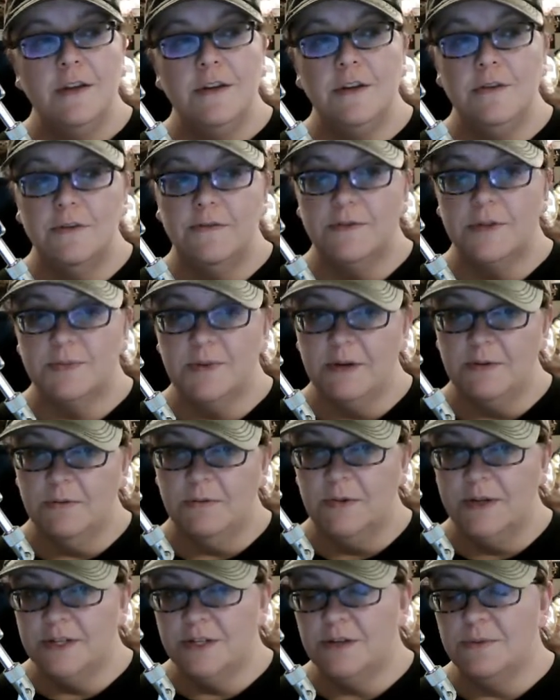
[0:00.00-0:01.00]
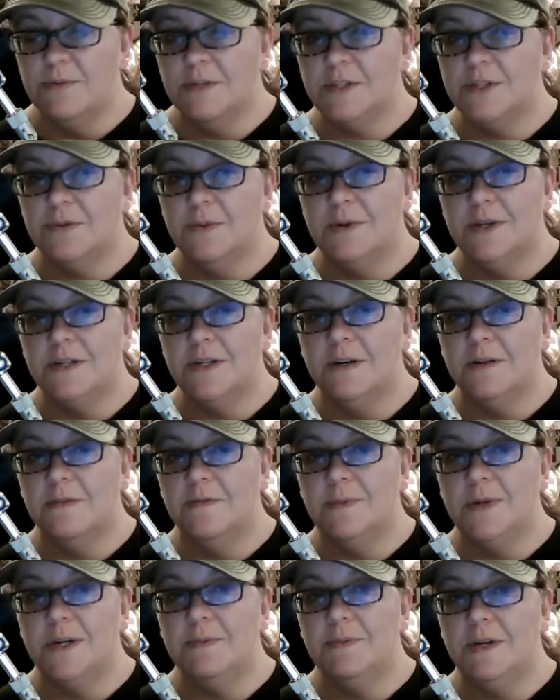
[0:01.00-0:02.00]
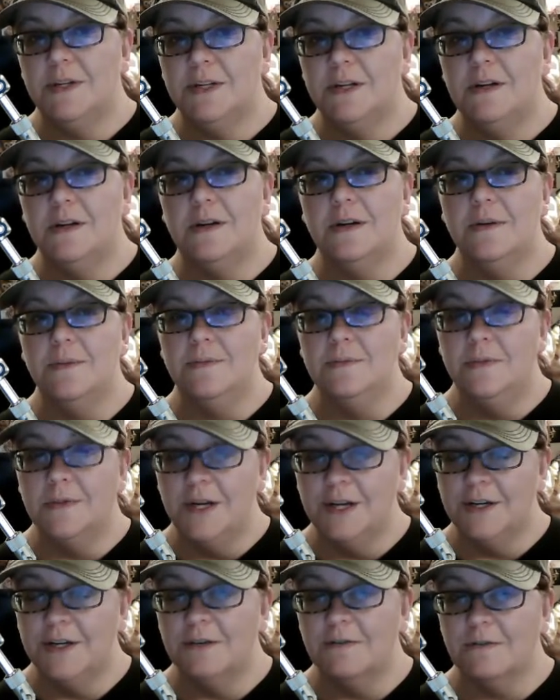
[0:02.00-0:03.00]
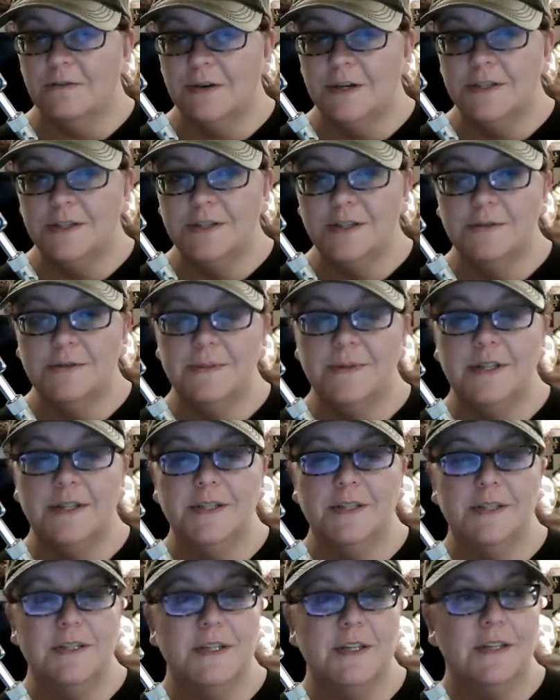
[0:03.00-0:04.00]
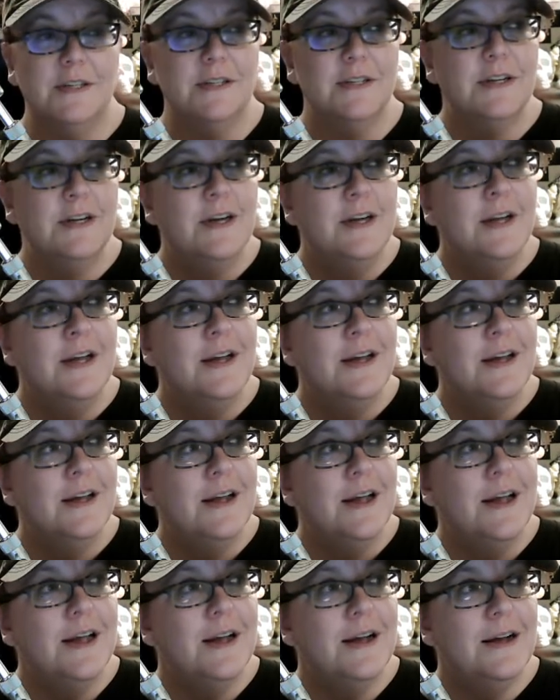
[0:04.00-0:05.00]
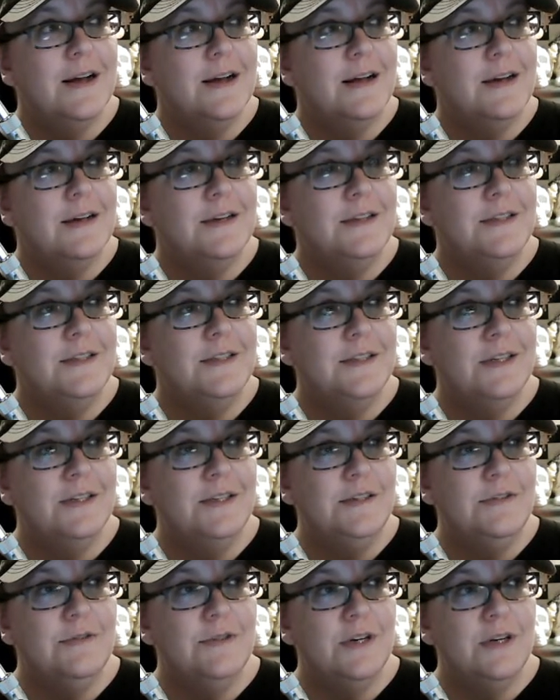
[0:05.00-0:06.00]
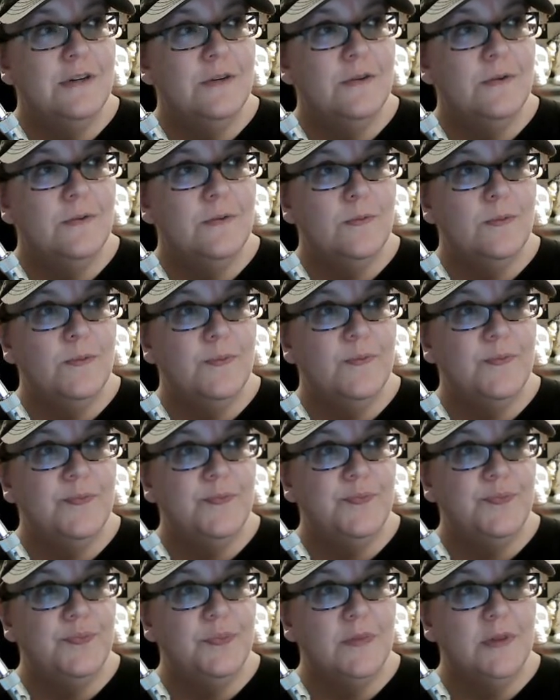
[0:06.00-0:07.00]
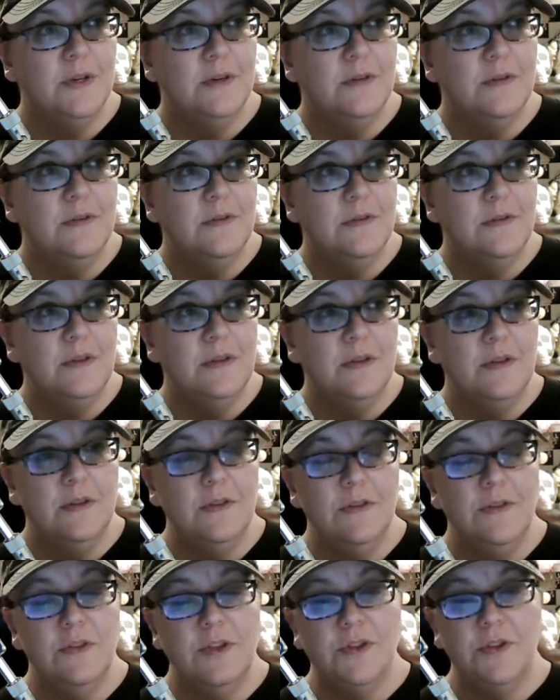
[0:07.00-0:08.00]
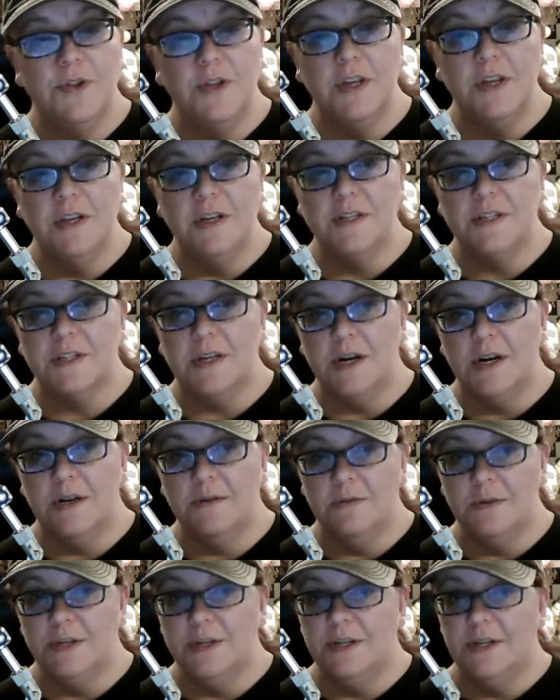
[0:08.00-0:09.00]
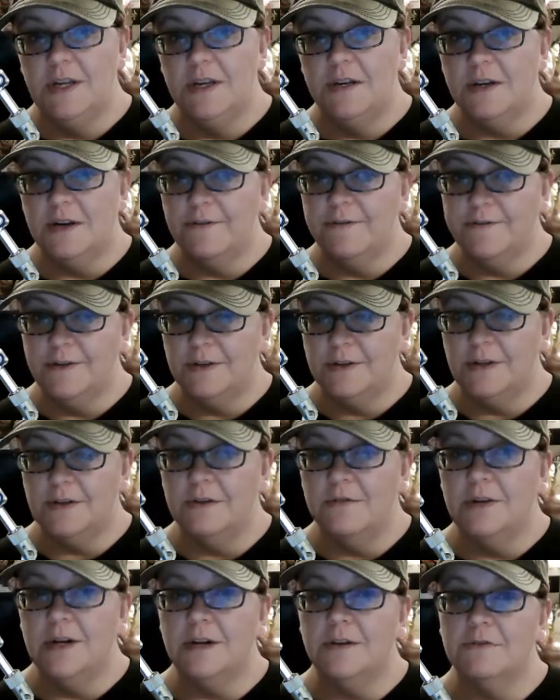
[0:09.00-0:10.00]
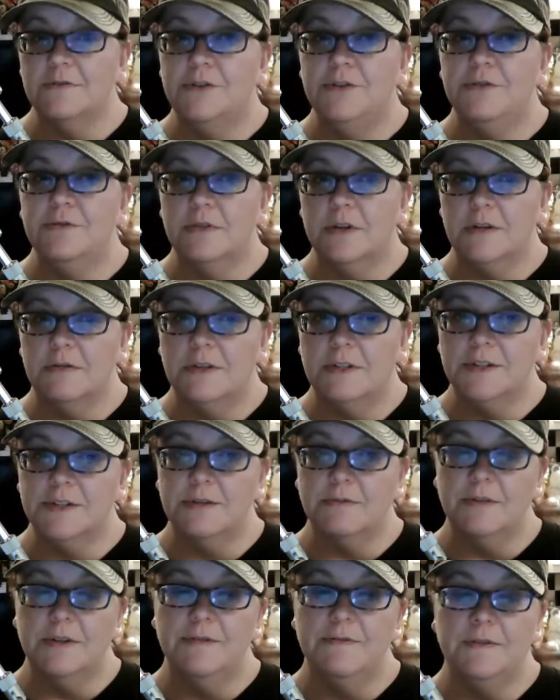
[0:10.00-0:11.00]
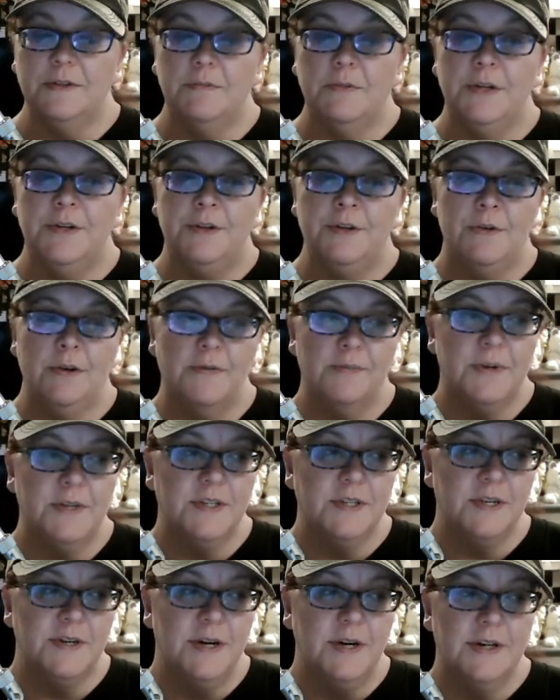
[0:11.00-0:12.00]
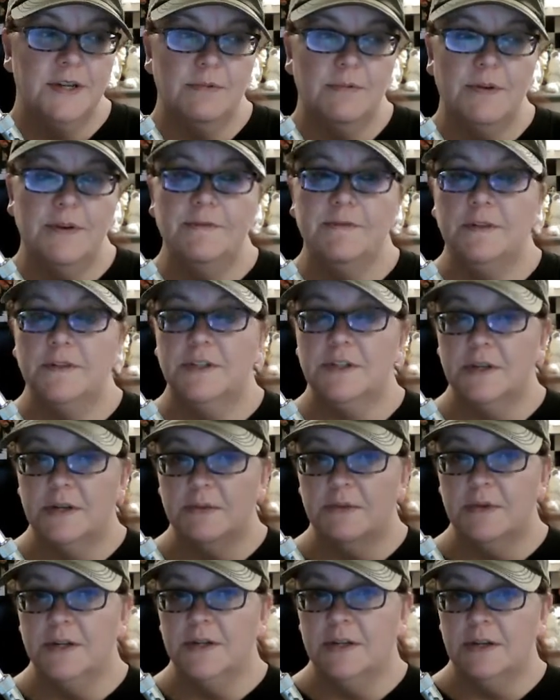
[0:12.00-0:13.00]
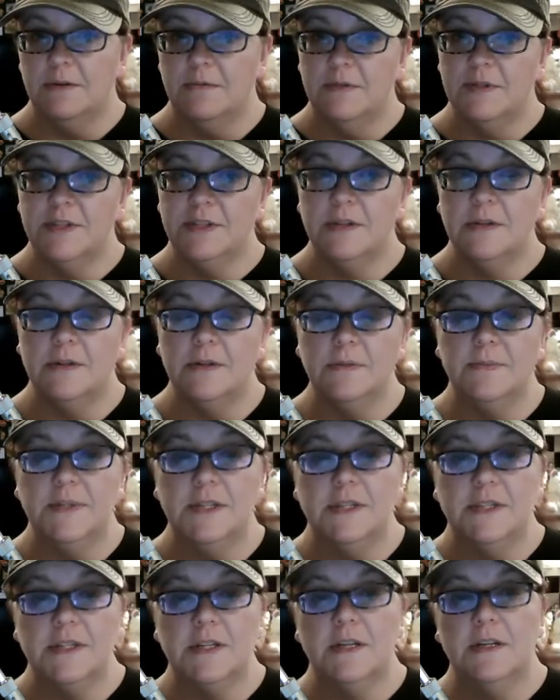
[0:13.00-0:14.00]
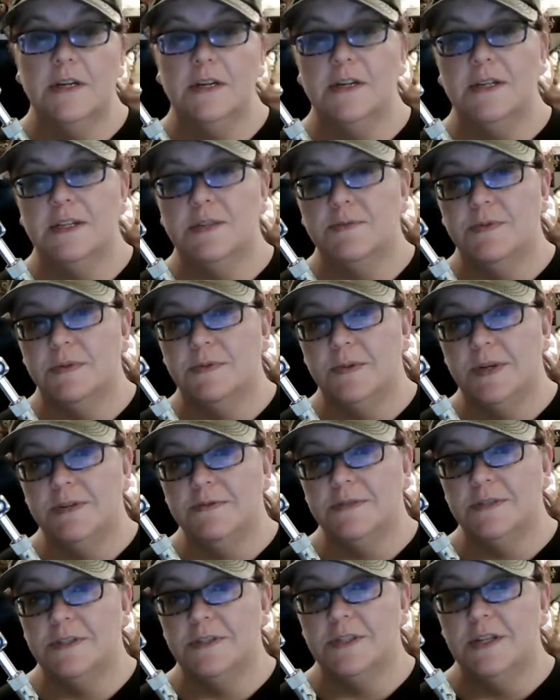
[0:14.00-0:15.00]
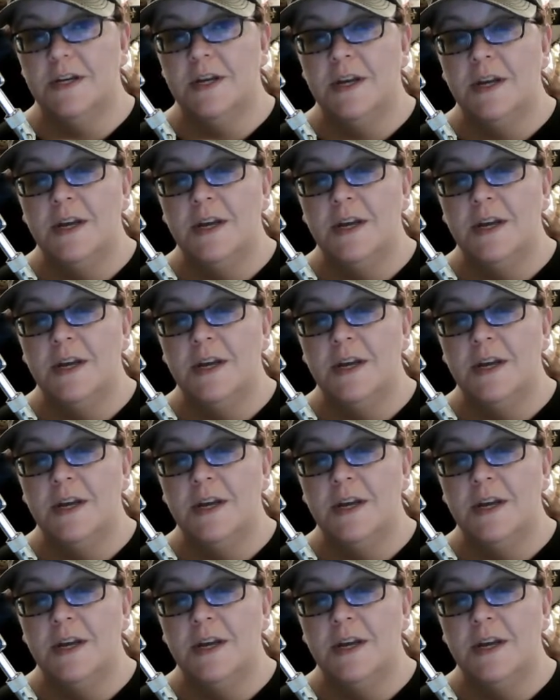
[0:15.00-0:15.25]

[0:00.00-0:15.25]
You have spent way too much of my money. I'm heading right into a panic attack. And, you know, the thing is, I went and I found out how to request a refund when you have been denied a refund. So I went to the help desk and I asked for a refund.